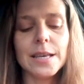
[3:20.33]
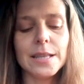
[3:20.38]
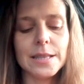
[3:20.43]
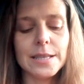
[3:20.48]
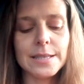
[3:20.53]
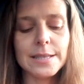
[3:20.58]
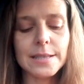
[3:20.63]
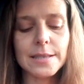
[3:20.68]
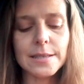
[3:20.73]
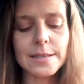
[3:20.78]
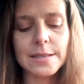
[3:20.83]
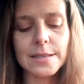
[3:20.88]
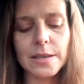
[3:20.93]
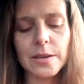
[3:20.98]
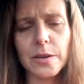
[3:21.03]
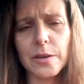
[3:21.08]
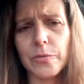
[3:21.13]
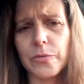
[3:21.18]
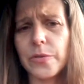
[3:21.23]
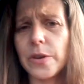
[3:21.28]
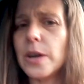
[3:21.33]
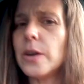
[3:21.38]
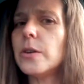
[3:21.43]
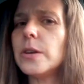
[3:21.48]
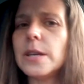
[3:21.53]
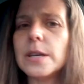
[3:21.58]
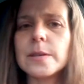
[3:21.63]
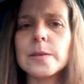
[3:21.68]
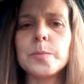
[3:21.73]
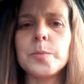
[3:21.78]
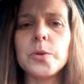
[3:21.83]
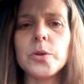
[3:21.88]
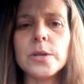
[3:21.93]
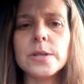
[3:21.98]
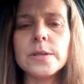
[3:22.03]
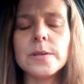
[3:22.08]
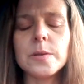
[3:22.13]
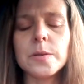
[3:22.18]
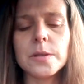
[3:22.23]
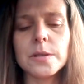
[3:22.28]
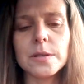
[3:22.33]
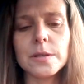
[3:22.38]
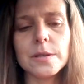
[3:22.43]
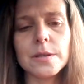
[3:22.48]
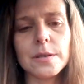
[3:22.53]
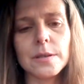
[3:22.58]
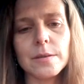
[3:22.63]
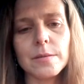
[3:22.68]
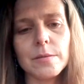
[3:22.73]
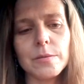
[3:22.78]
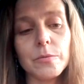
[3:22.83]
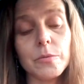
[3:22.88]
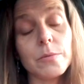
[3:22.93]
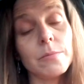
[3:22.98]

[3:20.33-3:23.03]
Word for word: this is a very experienced uh, uh,